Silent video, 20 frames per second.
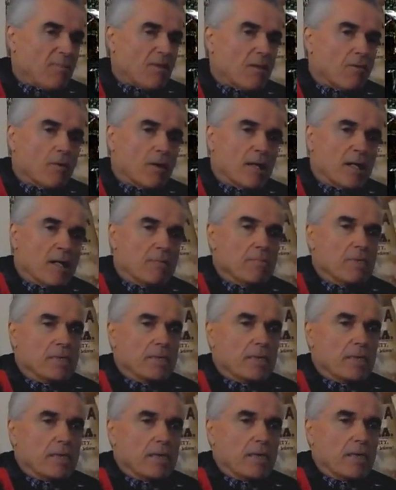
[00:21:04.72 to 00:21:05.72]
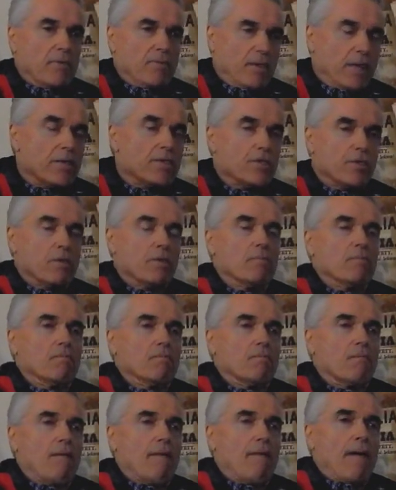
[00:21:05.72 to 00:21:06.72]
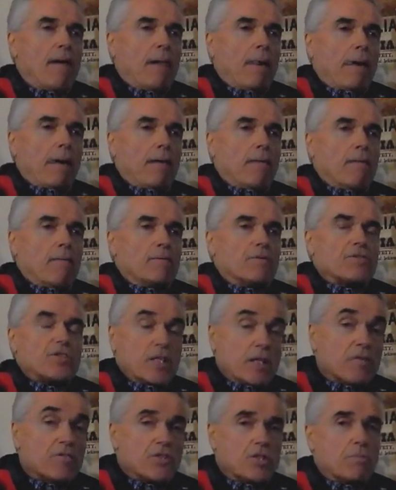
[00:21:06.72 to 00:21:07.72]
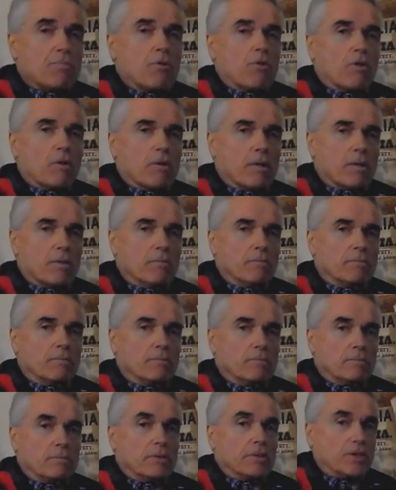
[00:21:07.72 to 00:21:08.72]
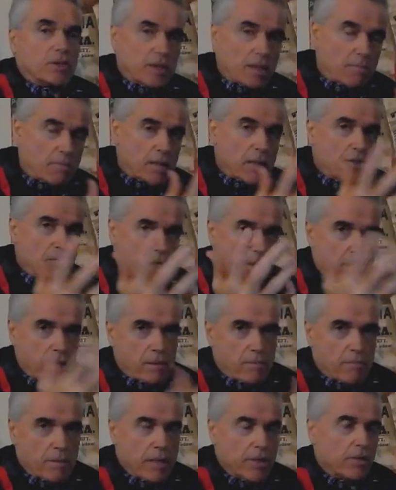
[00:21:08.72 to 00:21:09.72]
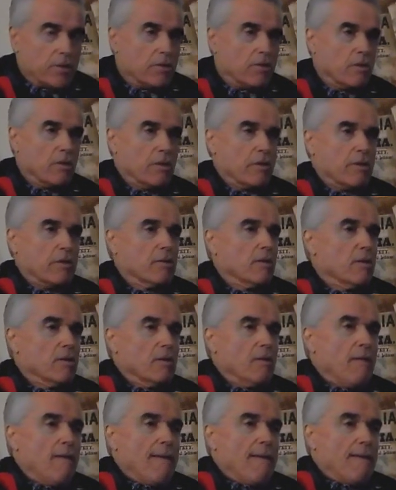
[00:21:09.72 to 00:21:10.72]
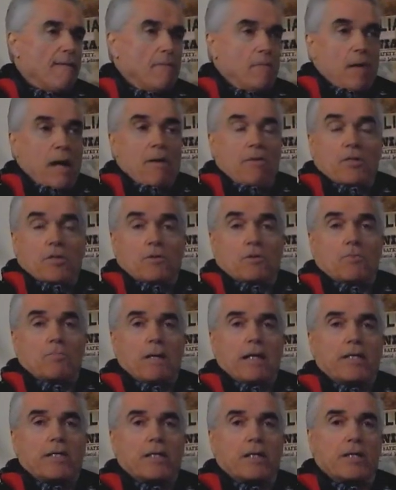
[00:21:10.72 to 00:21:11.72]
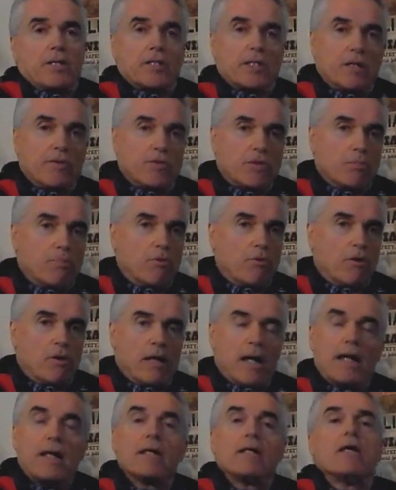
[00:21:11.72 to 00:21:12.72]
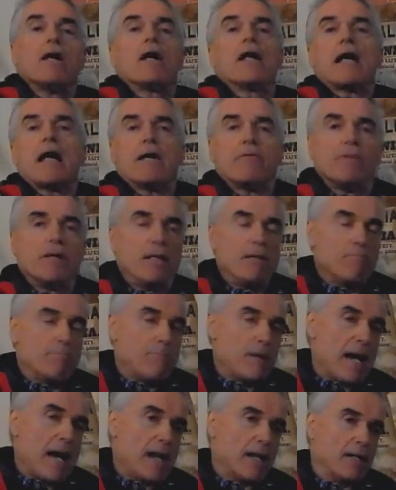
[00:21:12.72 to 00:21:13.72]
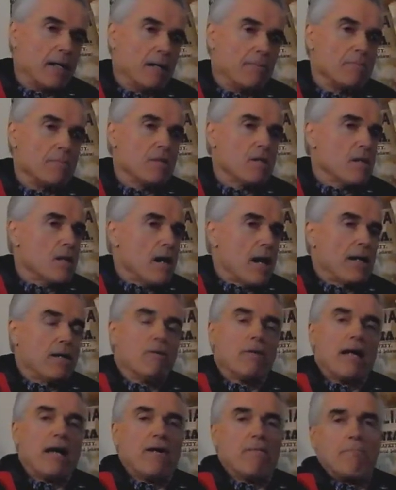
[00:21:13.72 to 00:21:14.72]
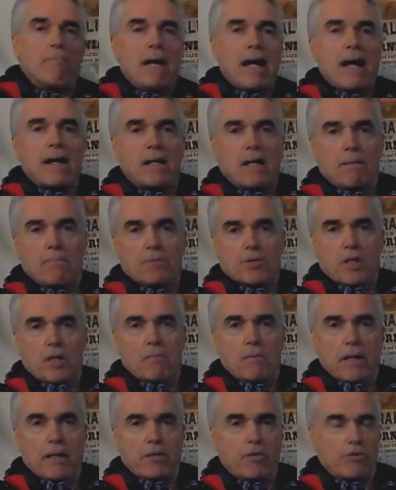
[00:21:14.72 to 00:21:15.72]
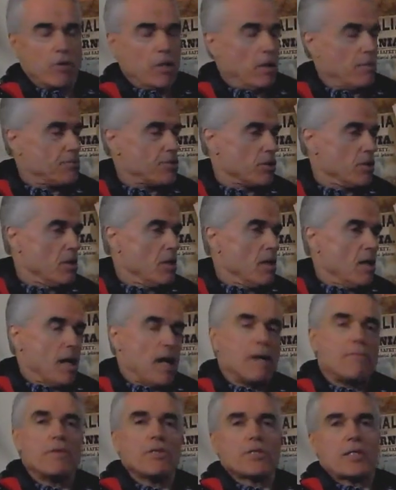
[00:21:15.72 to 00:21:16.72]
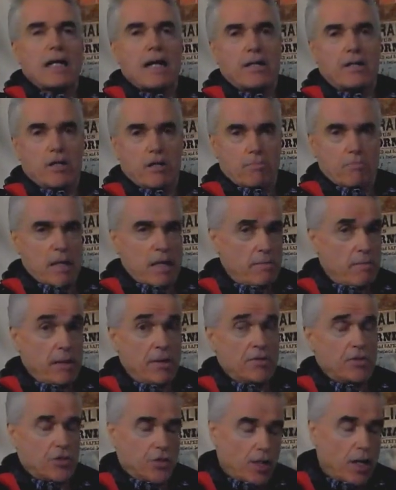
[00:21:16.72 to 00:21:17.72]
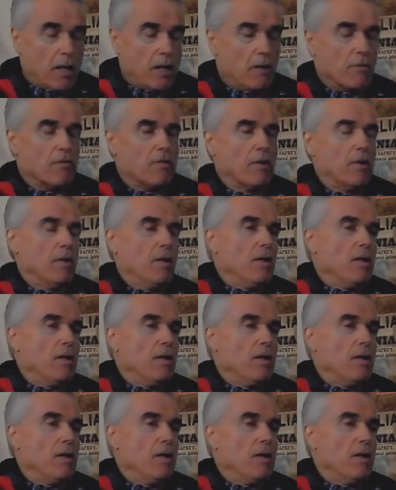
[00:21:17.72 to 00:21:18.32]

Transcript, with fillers: recumbent adventure, self-supported, that's something else I didn't mention earlier. I was just basically self-supported. I did not have any backup. I don't have backups on my trips. I'm just out there by myself.